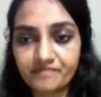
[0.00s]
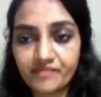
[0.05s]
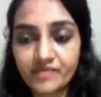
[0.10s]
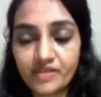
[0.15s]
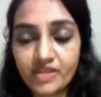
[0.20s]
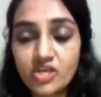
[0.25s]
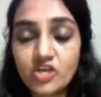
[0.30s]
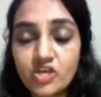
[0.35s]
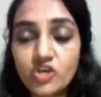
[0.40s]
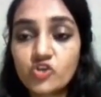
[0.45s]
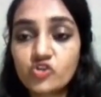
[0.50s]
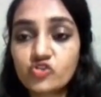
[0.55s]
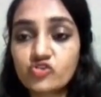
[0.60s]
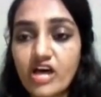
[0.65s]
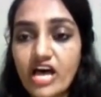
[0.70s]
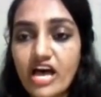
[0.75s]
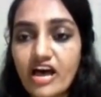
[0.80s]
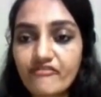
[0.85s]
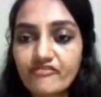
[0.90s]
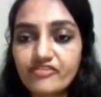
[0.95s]
So after
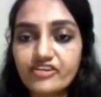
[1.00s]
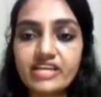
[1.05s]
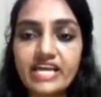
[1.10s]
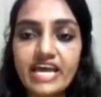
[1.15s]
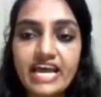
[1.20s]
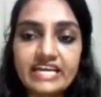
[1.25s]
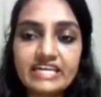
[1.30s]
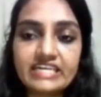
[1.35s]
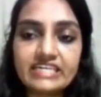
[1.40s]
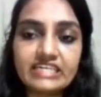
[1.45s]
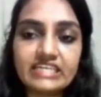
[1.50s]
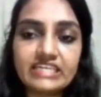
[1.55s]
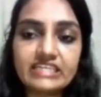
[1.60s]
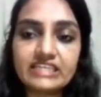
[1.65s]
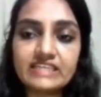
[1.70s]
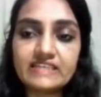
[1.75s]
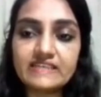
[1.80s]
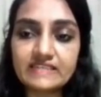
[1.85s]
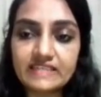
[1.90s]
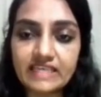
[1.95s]
entry in the
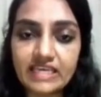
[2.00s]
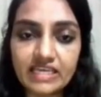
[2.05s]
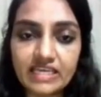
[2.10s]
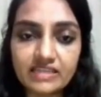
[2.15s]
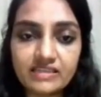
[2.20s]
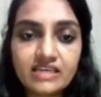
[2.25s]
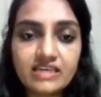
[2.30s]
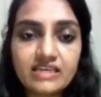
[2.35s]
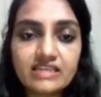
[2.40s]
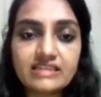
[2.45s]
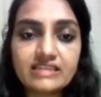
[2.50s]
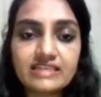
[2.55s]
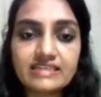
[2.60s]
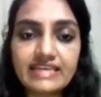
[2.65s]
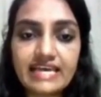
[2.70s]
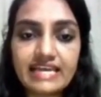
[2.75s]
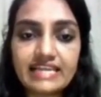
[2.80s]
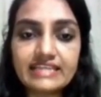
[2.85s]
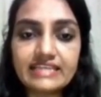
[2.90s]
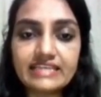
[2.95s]
skin, this
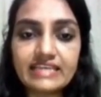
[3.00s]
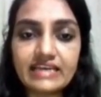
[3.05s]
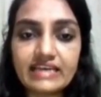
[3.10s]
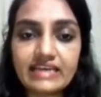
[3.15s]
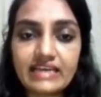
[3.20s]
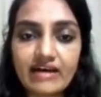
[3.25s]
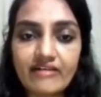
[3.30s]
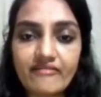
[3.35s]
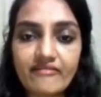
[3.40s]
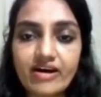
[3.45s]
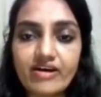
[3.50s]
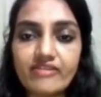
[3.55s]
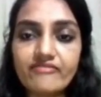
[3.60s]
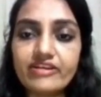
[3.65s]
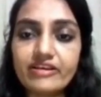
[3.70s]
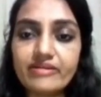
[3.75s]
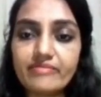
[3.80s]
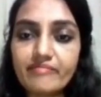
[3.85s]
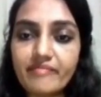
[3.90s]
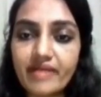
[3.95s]
L3 larva will
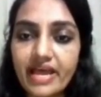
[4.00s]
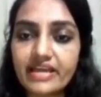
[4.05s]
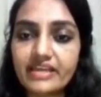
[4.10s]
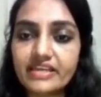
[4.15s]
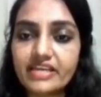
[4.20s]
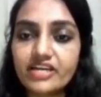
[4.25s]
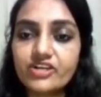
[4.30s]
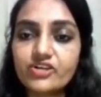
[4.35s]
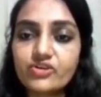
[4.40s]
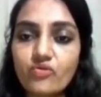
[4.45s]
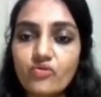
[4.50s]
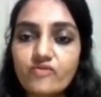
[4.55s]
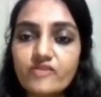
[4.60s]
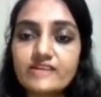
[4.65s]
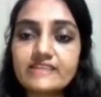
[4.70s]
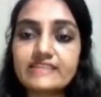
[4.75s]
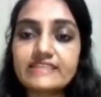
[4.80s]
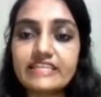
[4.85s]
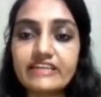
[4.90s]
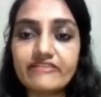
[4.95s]
migrate towards
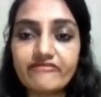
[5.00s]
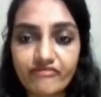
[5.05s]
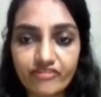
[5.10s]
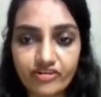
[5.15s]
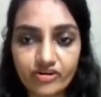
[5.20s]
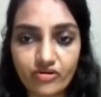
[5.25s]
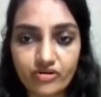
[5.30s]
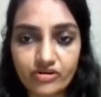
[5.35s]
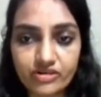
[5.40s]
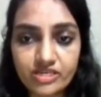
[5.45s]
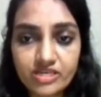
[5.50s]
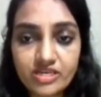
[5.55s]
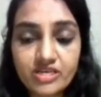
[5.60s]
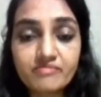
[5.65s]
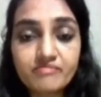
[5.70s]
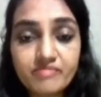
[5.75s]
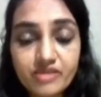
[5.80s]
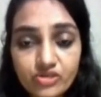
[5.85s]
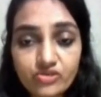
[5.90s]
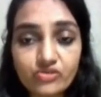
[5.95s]
lymph node,
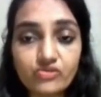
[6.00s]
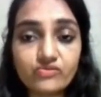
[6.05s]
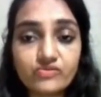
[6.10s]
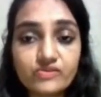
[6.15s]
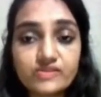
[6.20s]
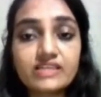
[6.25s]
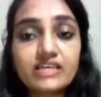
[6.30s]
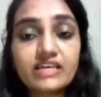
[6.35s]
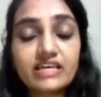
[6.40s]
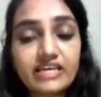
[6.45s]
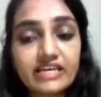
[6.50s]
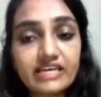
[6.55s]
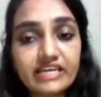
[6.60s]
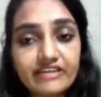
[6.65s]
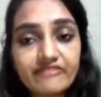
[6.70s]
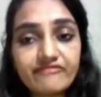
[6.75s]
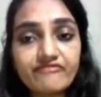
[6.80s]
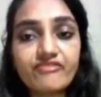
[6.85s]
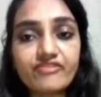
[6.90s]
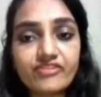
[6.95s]
because lymph
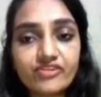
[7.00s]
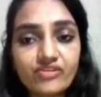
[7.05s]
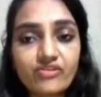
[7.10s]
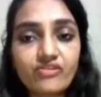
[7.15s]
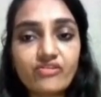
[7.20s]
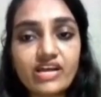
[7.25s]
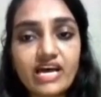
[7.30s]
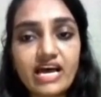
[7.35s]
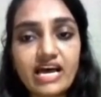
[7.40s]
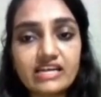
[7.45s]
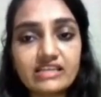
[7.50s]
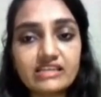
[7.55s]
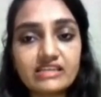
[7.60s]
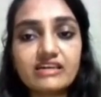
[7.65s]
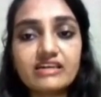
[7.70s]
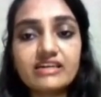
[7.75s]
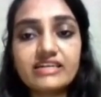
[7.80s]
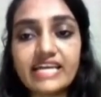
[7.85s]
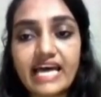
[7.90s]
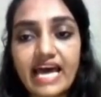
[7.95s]
node are the
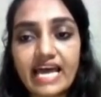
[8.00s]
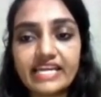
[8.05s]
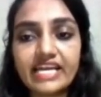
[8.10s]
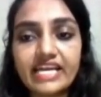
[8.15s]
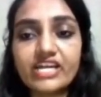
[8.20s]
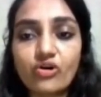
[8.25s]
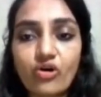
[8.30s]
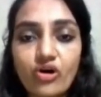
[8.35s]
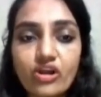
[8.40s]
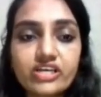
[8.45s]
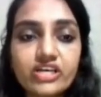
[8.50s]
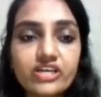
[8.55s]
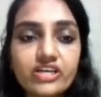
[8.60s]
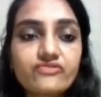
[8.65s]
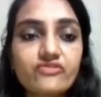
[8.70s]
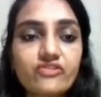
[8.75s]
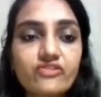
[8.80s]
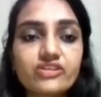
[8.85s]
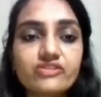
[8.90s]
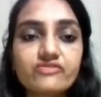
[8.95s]
target organ for the
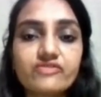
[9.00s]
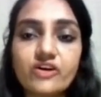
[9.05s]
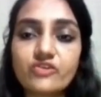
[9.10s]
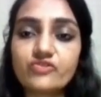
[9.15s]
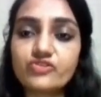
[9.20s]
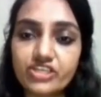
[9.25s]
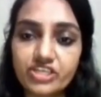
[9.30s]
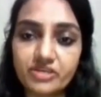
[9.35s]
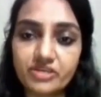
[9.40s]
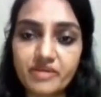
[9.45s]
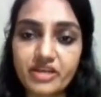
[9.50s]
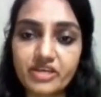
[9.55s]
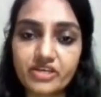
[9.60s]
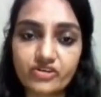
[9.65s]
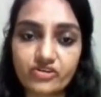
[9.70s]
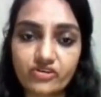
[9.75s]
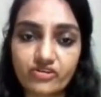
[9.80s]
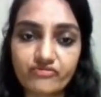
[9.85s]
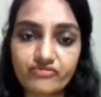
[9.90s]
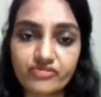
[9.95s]
Vaucheria
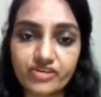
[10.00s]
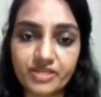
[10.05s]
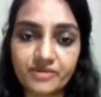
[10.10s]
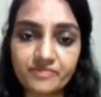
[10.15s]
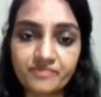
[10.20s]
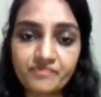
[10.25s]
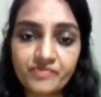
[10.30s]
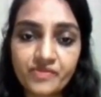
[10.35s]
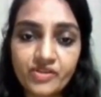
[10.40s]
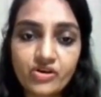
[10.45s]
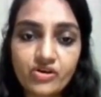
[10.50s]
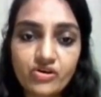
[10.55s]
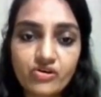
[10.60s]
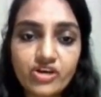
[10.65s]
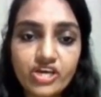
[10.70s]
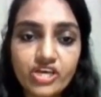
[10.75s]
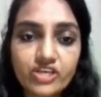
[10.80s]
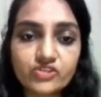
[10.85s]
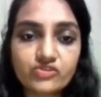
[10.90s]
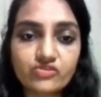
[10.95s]
bancrofti. Okay,
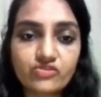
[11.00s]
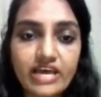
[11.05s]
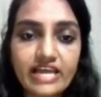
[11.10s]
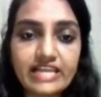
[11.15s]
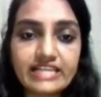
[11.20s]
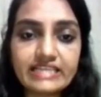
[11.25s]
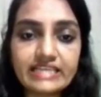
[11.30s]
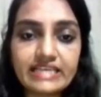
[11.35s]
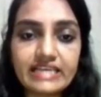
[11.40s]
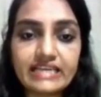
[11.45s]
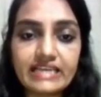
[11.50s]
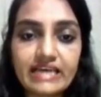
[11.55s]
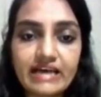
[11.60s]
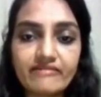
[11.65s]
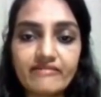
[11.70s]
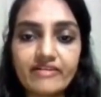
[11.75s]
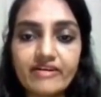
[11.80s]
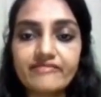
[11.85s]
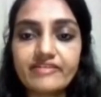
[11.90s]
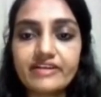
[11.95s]
so L3 larva
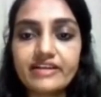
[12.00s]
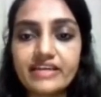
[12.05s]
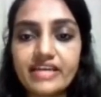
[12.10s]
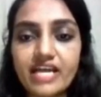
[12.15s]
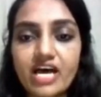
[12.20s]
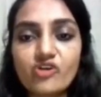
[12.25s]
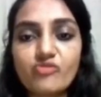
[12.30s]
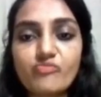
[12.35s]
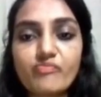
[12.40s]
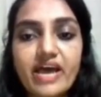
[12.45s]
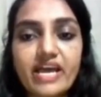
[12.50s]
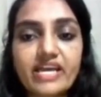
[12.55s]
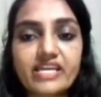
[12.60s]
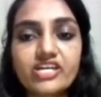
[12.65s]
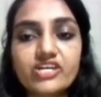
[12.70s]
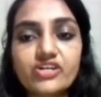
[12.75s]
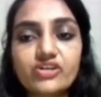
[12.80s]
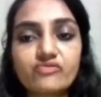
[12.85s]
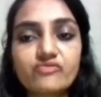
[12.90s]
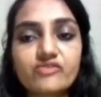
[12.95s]
will now migrate
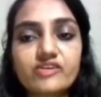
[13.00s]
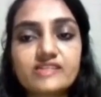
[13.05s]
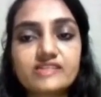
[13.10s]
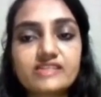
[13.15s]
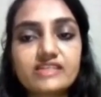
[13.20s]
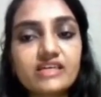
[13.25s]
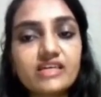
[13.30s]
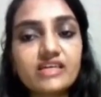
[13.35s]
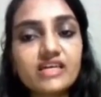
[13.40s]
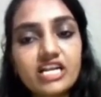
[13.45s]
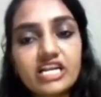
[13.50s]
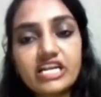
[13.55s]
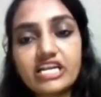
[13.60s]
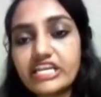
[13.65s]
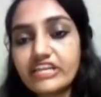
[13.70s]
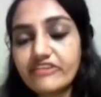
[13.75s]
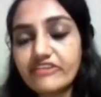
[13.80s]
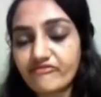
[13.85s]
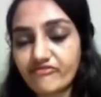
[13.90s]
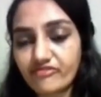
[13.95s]
towards the lymph
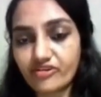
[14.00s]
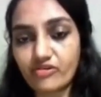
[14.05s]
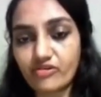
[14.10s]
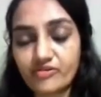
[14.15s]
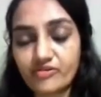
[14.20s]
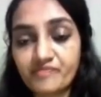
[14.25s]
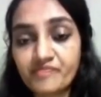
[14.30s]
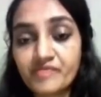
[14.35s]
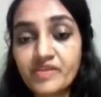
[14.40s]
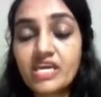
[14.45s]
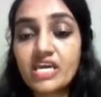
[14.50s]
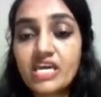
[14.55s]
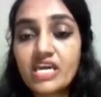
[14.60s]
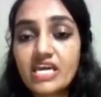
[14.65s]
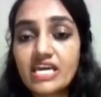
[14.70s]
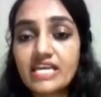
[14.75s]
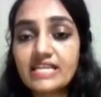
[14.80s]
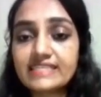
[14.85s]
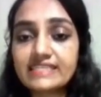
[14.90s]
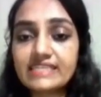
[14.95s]
node.
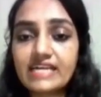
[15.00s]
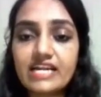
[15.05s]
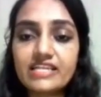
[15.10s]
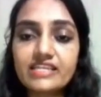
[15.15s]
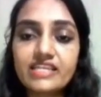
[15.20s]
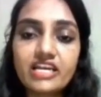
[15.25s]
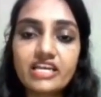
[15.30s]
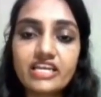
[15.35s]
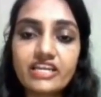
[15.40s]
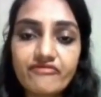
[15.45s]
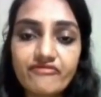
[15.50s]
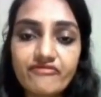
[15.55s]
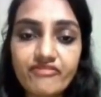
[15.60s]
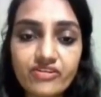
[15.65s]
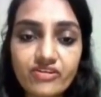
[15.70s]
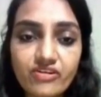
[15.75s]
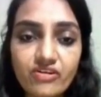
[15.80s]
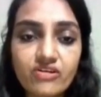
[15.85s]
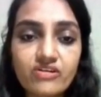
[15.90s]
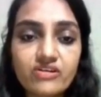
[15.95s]
Inside the lymph
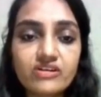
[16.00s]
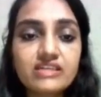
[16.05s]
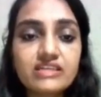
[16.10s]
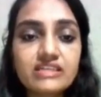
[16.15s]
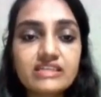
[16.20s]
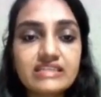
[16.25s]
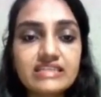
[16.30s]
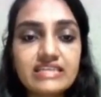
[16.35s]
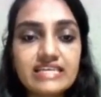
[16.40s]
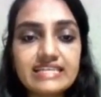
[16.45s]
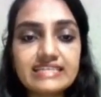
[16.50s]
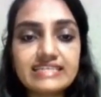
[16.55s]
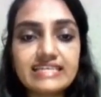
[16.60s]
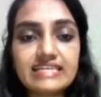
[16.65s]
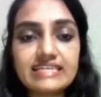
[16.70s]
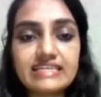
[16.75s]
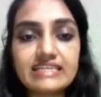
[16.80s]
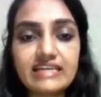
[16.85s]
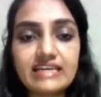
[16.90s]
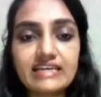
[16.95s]
node, these L3
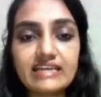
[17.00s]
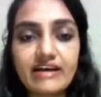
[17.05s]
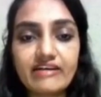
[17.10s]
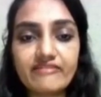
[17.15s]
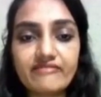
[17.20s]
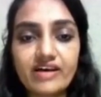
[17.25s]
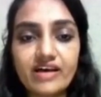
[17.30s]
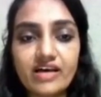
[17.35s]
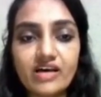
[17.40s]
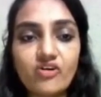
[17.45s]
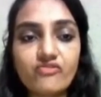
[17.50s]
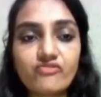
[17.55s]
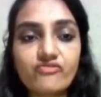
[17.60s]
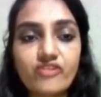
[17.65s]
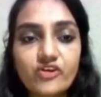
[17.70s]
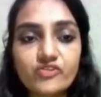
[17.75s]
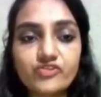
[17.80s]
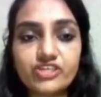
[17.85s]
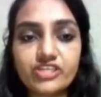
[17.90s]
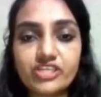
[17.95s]
larva of
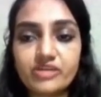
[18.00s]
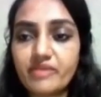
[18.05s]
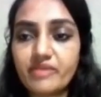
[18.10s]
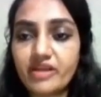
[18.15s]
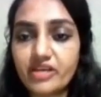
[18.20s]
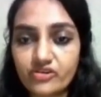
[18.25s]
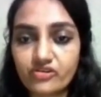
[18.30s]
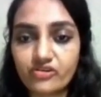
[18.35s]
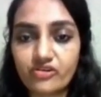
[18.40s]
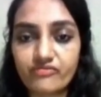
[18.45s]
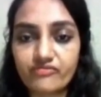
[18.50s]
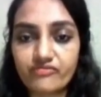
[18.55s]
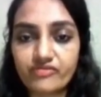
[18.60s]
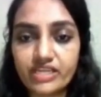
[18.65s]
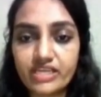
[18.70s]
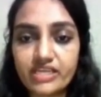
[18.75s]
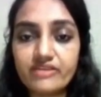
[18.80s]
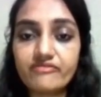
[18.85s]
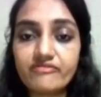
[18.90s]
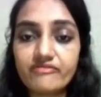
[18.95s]
Vaucheria bancrofti
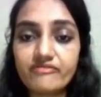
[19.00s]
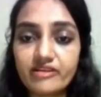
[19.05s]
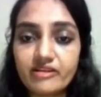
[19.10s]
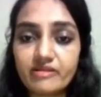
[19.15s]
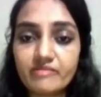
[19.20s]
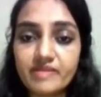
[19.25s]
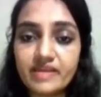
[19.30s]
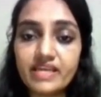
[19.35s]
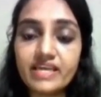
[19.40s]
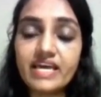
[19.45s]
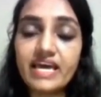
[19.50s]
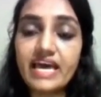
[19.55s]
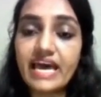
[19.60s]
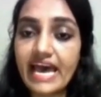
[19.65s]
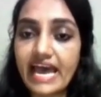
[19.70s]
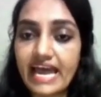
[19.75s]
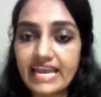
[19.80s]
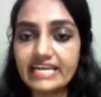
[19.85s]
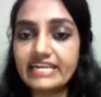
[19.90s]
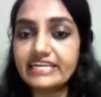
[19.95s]
will be
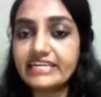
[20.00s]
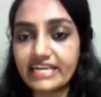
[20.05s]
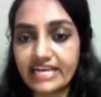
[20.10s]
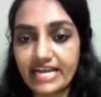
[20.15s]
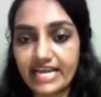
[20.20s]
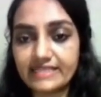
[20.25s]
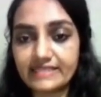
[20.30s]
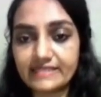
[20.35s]
adulterized.